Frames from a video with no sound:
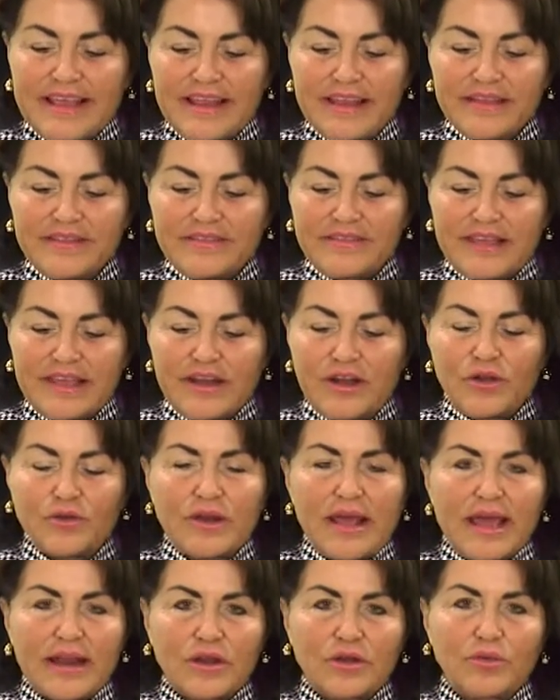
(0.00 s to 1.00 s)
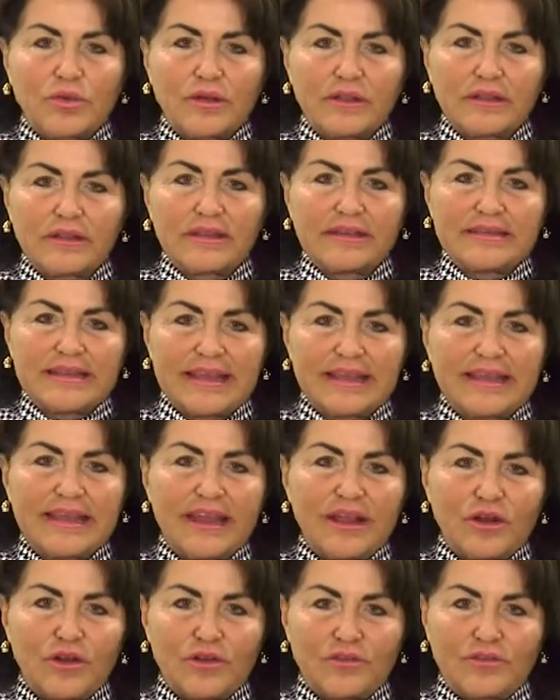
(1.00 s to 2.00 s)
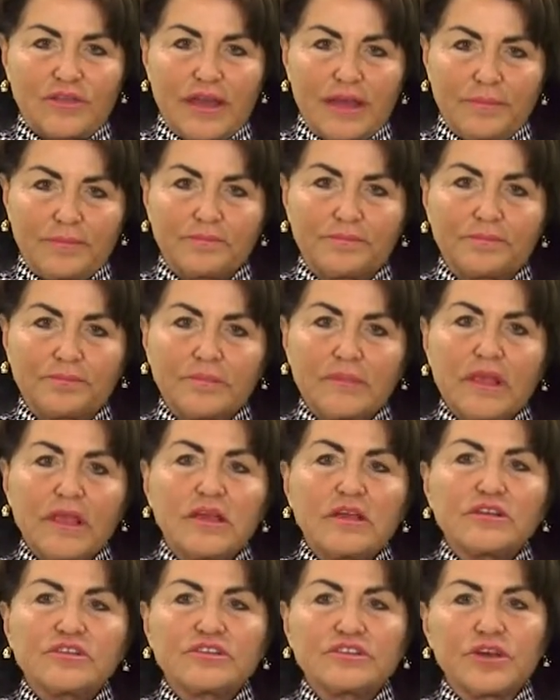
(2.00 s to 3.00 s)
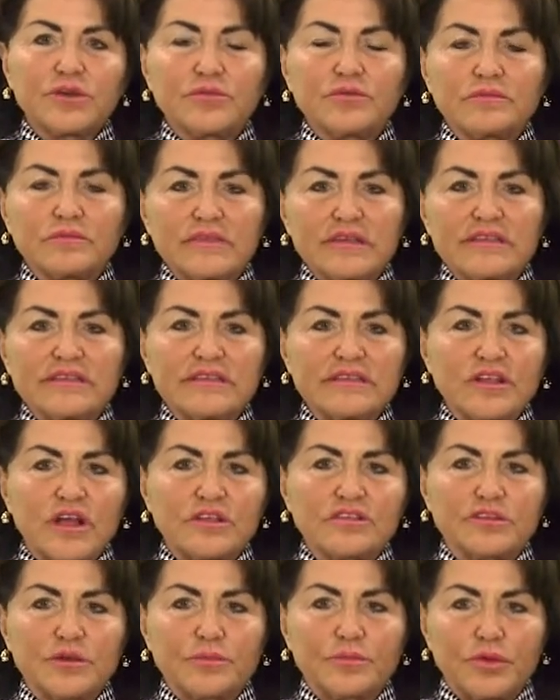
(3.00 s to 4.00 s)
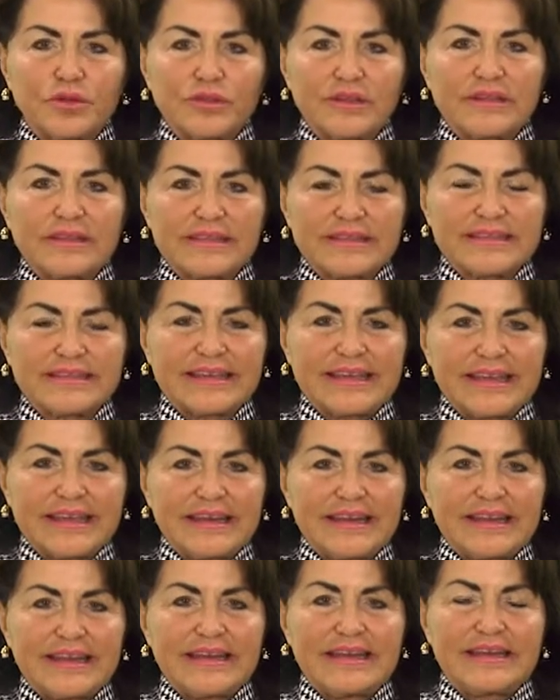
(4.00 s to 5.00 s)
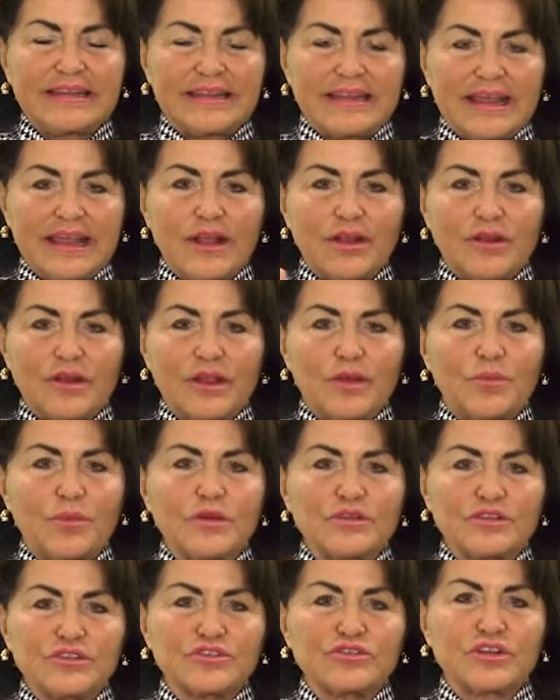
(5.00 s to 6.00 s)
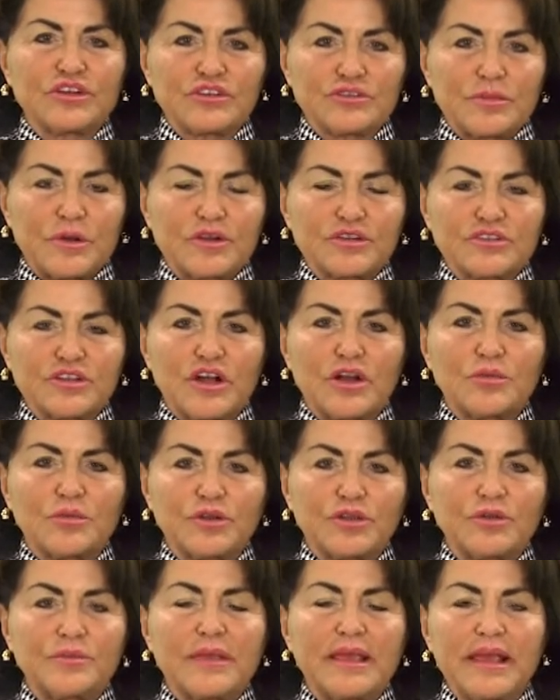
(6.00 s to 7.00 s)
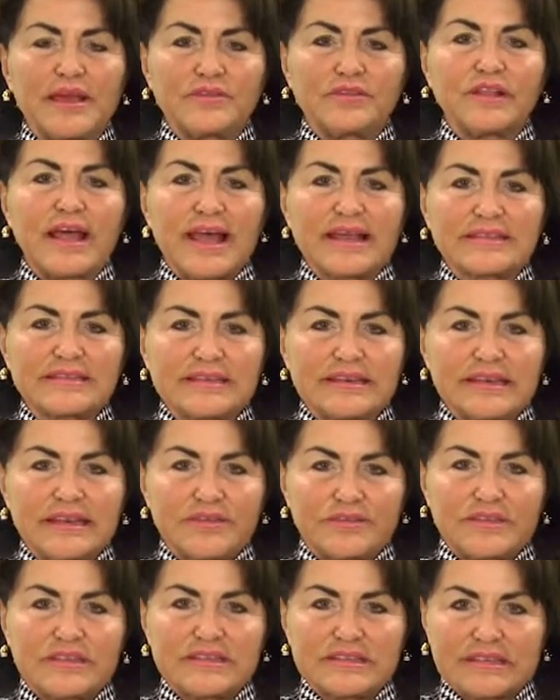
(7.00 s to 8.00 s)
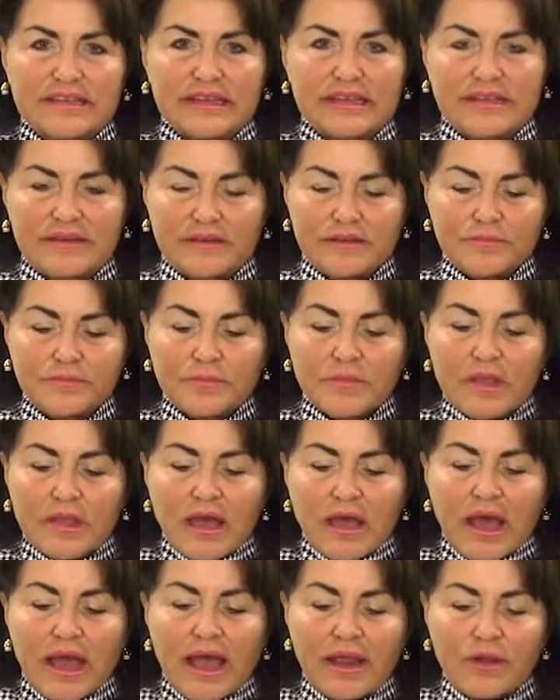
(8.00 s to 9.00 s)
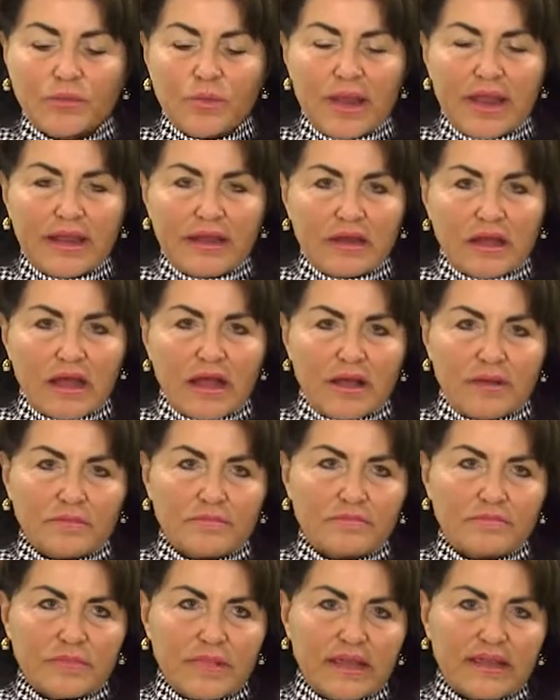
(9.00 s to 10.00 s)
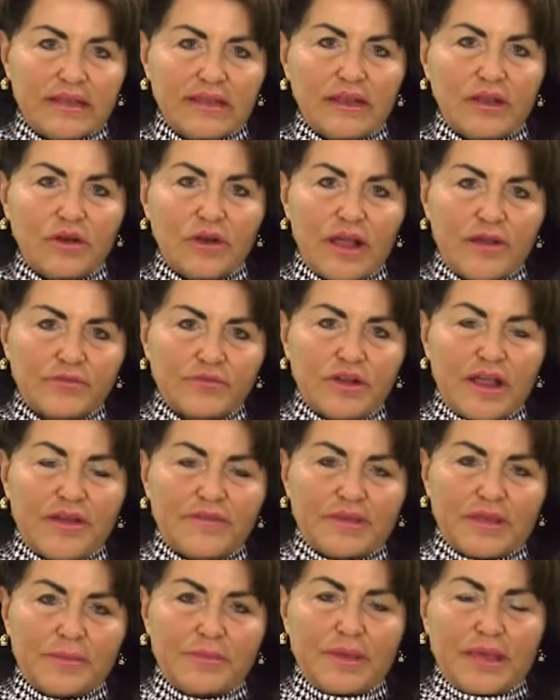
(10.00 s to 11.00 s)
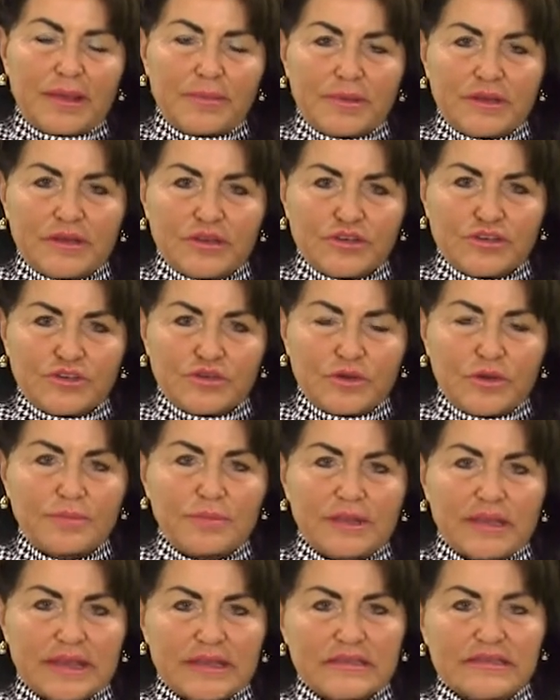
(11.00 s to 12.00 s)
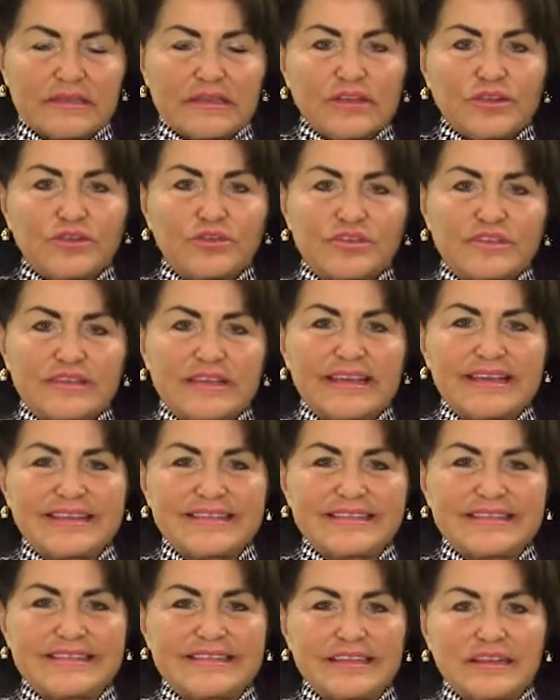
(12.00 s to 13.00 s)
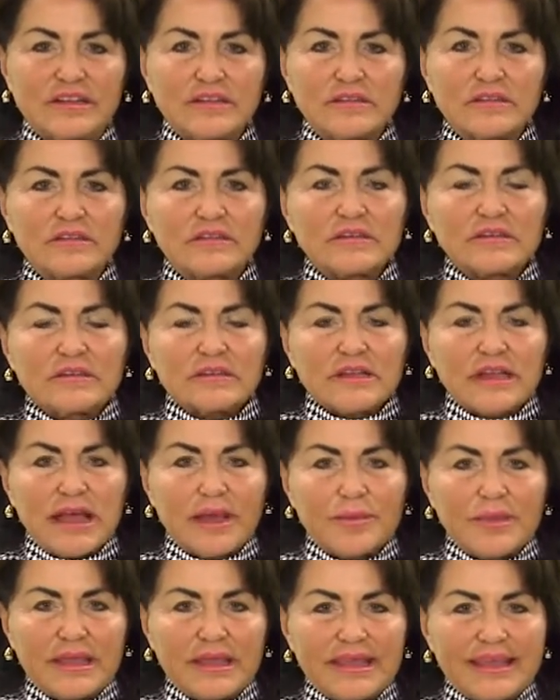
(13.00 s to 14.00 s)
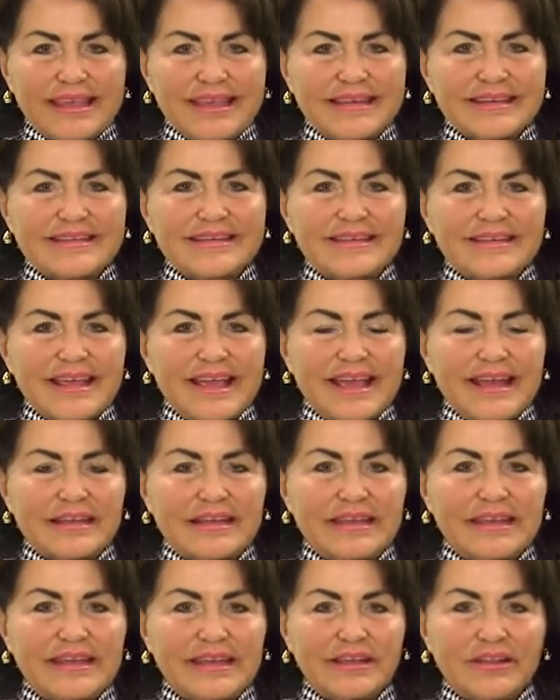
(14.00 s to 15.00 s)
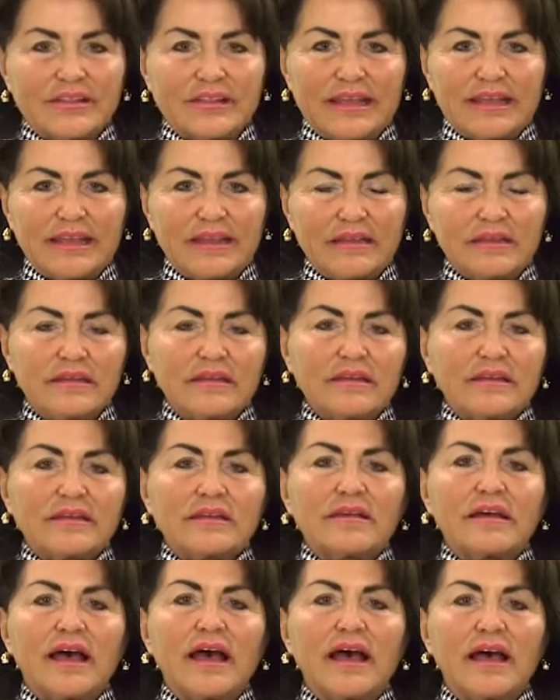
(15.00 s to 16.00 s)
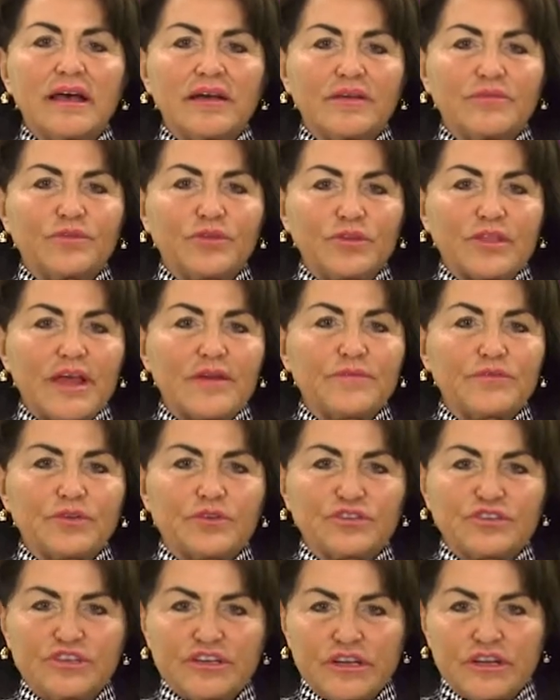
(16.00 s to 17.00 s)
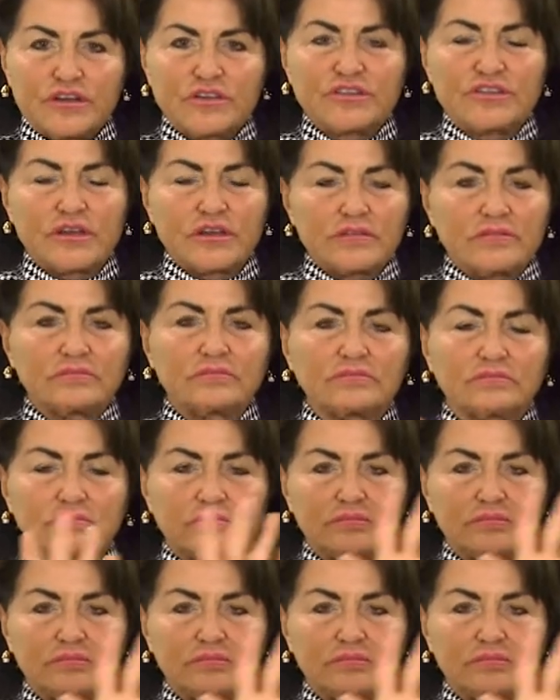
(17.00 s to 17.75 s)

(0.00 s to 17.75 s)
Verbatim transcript: they they don't adequately take care of them. So this is also pulling the skin in in the area where the stretch marks are, where you may have laxity of the skin. I'd wait um, a year after having a baby to do it because your skin is still coming in and healing uh, for that first year. So